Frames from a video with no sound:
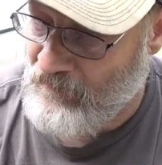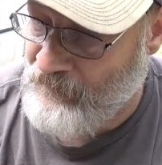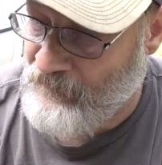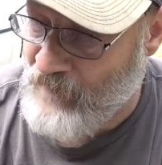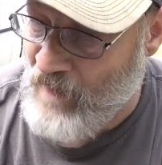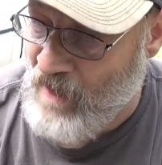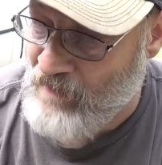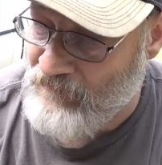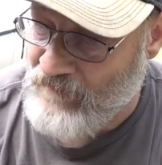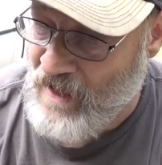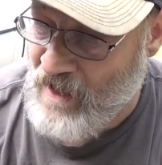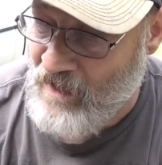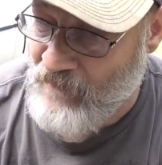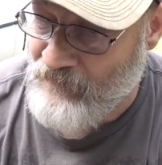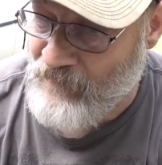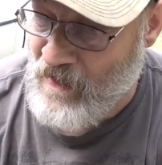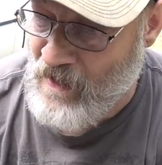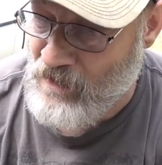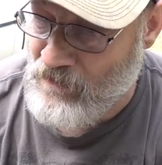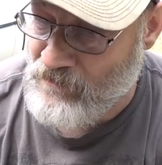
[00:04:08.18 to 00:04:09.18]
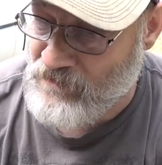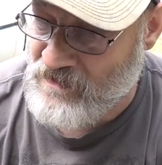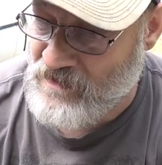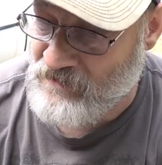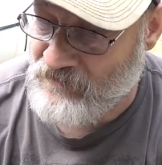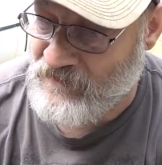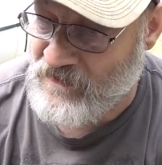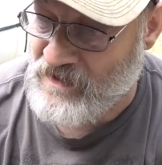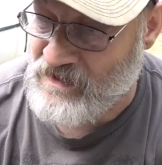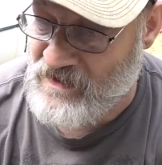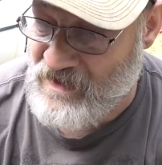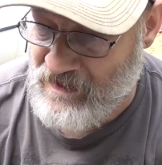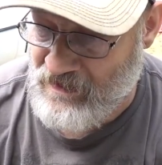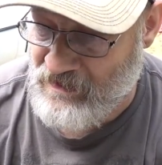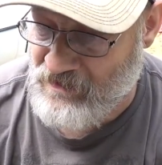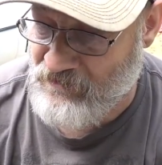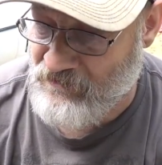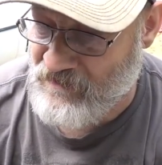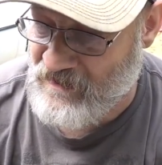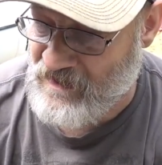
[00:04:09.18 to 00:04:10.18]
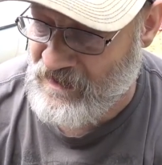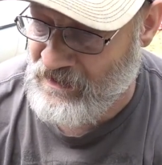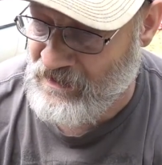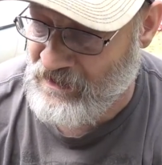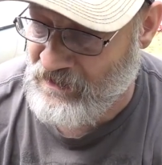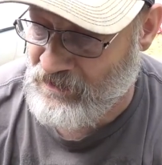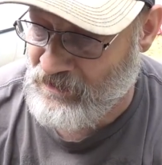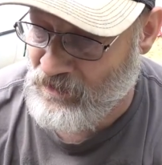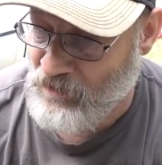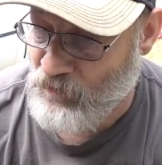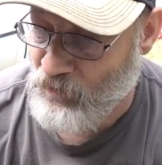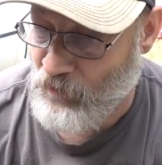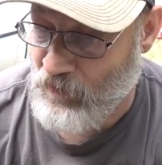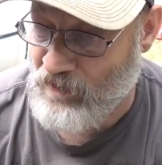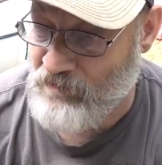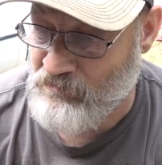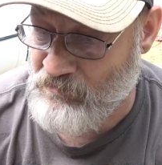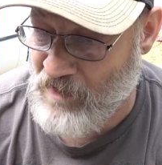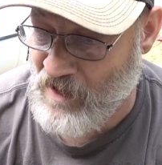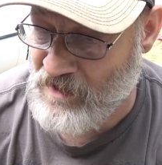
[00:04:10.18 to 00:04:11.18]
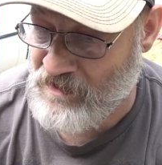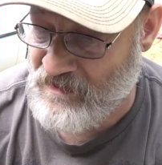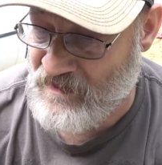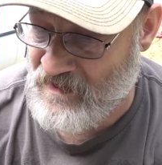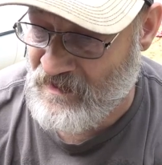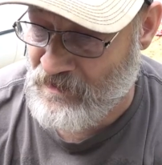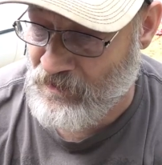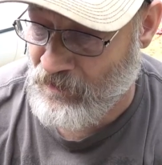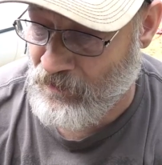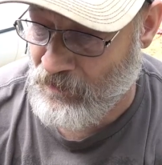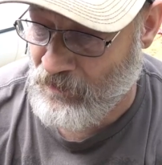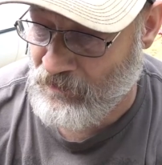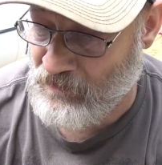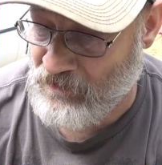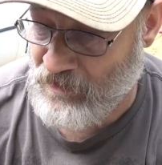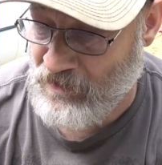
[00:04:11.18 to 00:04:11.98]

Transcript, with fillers: five and a half hours of continuous heat, one button start,